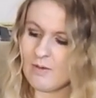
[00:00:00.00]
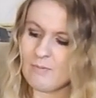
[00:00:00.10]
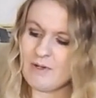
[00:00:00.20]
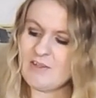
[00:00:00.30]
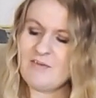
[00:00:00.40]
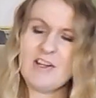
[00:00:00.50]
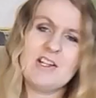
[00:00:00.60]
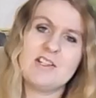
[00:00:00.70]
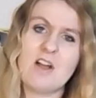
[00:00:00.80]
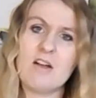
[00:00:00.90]
but it's very
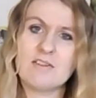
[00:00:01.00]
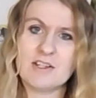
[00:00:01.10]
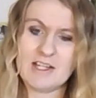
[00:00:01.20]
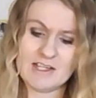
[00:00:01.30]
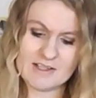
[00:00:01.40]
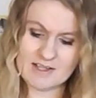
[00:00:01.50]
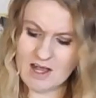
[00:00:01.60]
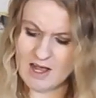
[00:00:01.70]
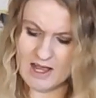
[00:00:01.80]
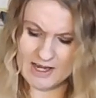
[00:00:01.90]
soft on the
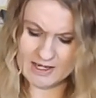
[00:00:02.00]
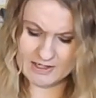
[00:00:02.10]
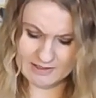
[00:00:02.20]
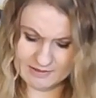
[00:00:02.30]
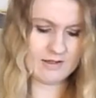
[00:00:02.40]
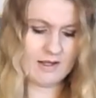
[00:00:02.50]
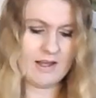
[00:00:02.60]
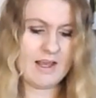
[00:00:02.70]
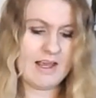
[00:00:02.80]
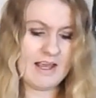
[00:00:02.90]
inside.
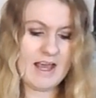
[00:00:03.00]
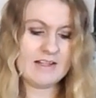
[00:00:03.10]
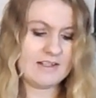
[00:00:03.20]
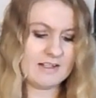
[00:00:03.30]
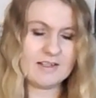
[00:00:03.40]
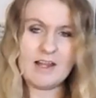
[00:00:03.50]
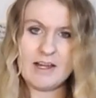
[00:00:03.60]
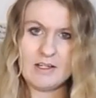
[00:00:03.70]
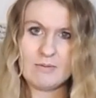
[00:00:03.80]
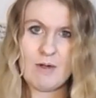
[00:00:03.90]
It has this
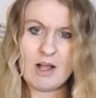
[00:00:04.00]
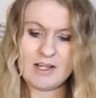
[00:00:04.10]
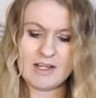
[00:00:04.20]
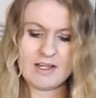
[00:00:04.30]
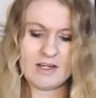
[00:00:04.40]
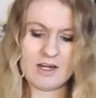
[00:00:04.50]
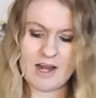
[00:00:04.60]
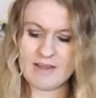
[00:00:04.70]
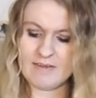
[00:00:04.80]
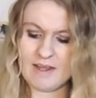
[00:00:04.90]
liner pocket here,
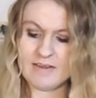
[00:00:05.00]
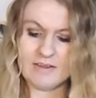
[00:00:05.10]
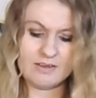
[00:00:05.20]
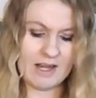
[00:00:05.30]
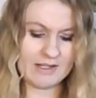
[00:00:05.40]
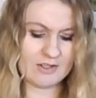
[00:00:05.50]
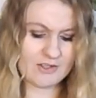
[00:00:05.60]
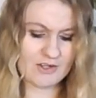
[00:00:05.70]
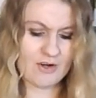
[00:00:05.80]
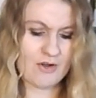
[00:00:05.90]
and then the
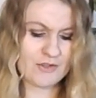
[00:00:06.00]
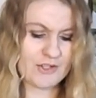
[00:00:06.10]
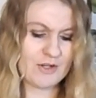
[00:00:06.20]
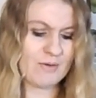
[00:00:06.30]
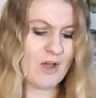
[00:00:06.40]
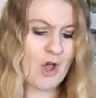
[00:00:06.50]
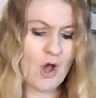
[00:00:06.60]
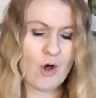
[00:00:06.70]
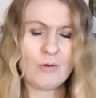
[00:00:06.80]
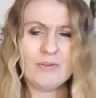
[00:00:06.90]
liners are also
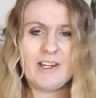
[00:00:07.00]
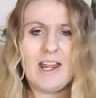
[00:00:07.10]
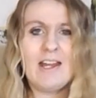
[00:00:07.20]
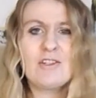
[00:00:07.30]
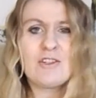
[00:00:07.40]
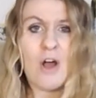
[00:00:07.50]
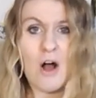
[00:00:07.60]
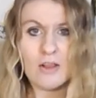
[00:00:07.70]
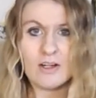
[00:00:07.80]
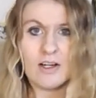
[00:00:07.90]
only a
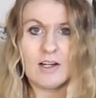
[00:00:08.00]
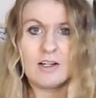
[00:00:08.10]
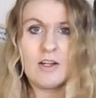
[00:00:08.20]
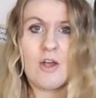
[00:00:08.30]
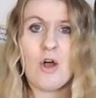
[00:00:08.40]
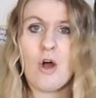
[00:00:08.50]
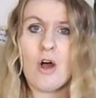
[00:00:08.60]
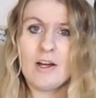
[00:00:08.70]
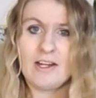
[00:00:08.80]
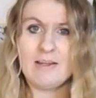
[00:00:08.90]
dollar
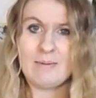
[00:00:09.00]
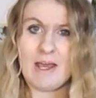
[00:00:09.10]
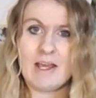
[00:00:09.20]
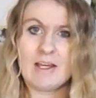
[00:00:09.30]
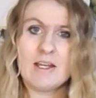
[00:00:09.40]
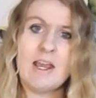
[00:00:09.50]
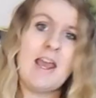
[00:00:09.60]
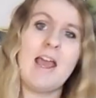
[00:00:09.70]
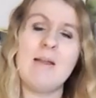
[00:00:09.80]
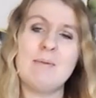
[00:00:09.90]
on eBay.
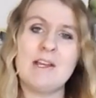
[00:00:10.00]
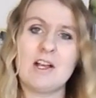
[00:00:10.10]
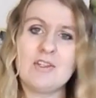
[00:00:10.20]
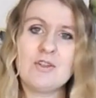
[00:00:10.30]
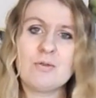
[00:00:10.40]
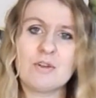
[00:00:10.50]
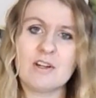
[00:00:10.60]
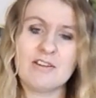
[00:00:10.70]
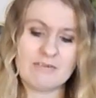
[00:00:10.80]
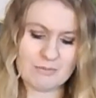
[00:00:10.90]
And because you're
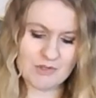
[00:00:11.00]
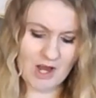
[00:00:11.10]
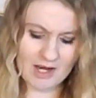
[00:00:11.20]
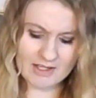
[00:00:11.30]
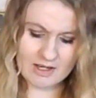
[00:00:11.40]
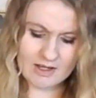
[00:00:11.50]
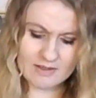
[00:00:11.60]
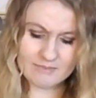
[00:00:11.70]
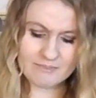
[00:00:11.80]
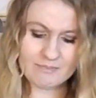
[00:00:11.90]
ordering from
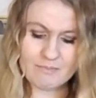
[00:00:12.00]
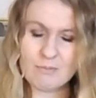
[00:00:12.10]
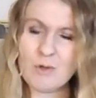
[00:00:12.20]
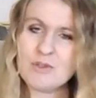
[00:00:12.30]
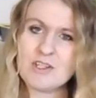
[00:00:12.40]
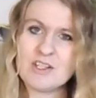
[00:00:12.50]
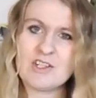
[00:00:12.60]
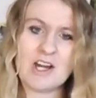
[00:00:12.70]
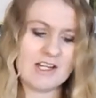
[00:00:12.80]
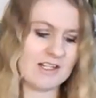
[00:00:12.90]
China, most of the
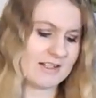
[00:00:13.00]
Chinese